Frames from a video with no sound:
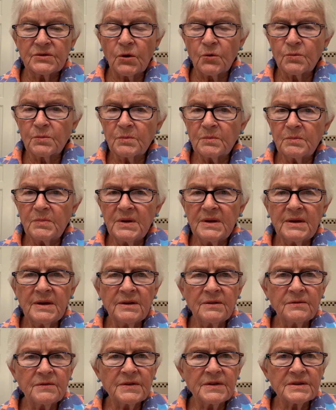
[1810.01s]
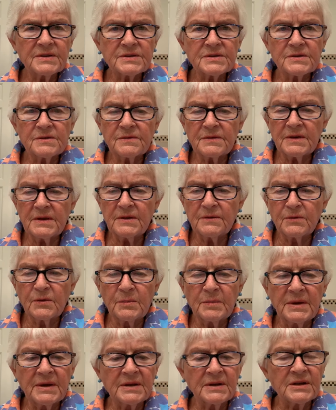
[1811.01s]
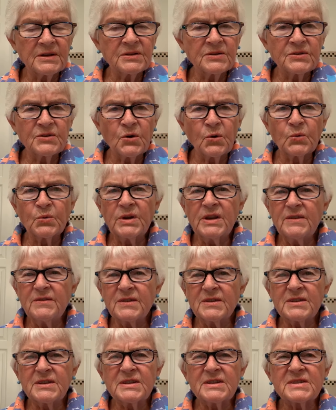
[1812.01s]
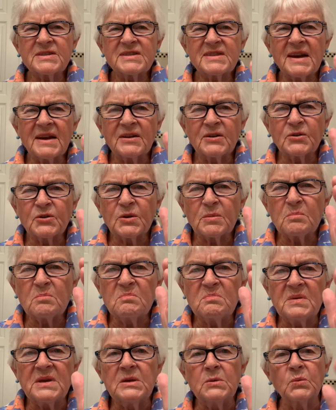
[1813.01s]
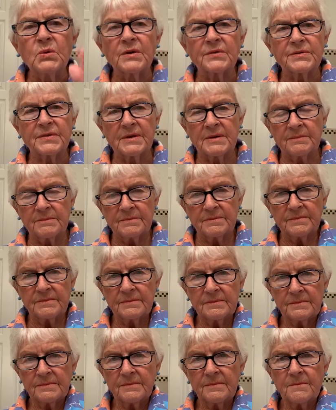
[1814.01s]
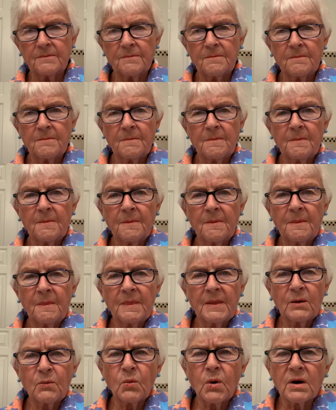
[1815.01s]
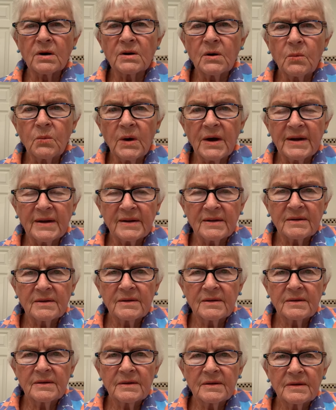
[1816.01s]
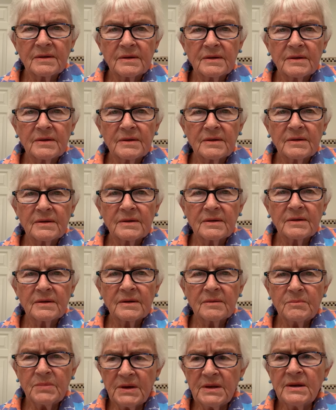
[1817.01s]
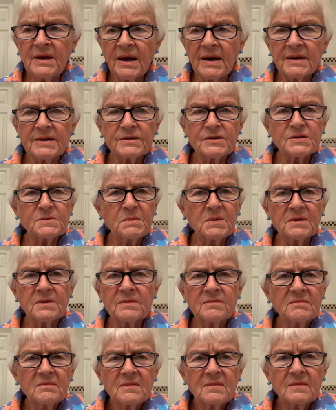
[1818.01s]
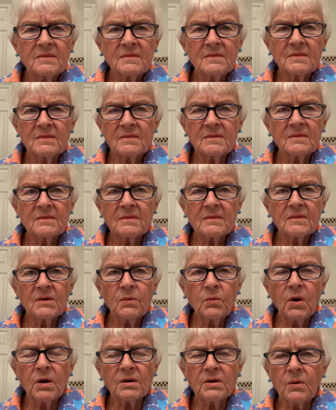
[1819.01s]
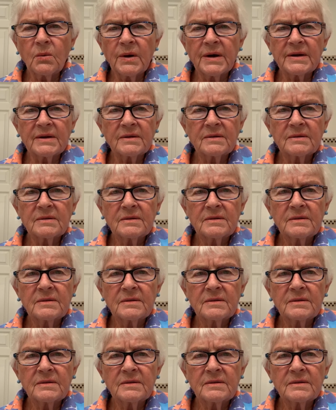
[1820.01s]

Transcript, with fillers: Don't be envious of evil men and don't even desire to be with them. Walk away. Be nice, but walk away.